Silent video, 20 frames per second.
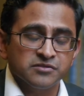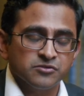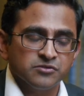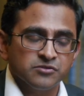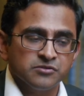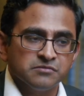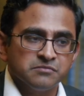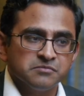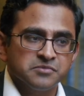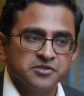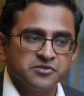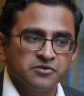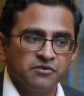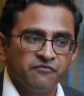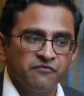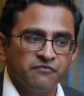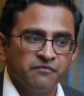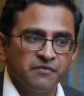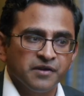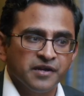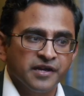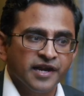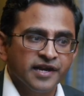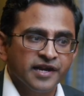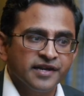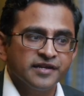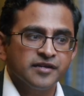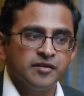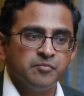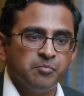So
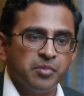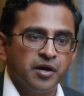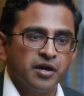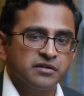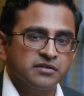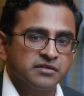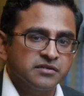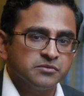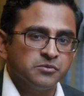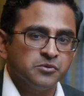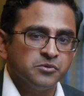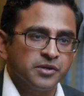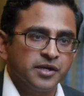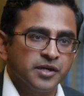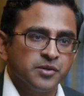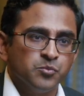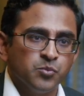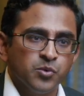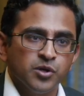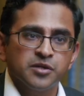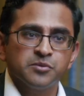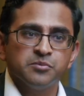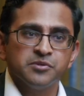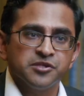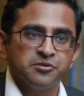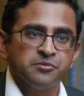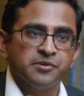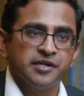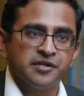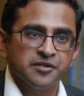getting a partner who can work with
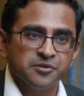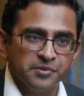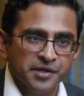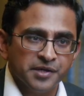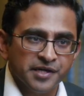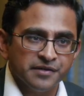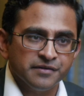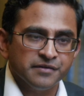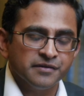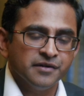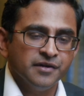you end to end